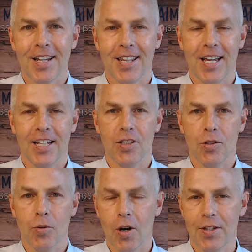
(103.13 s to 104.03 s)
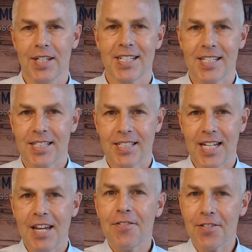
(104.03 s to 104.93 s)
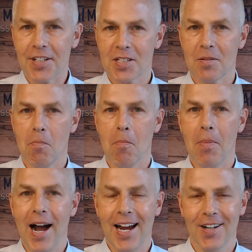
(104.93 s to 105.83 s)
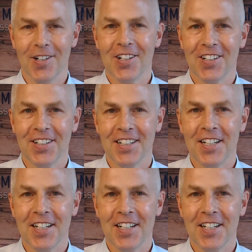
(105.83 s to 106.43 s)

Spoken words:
that you are the safest buyer,